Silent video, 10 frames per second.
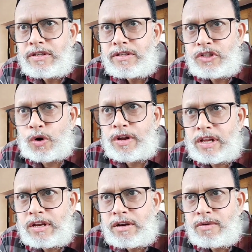
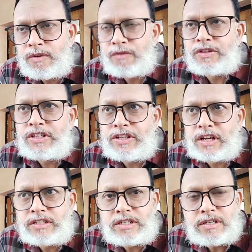joining one with the
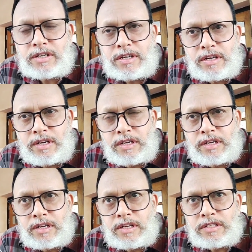other,
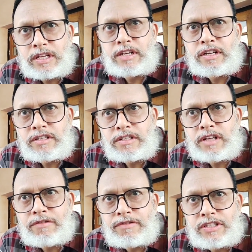sentences
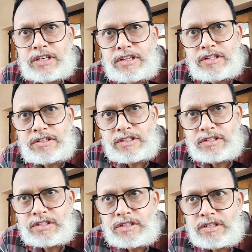after
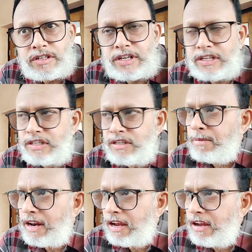sentences, creating
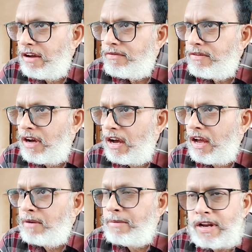paragraph
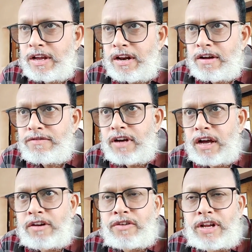and
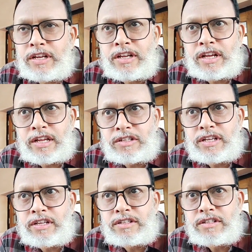writing
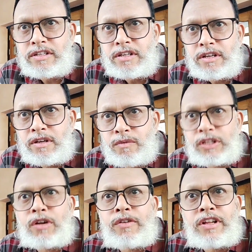essays
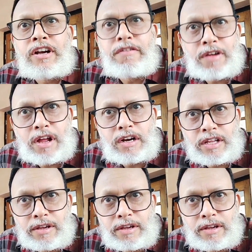without any difficulty.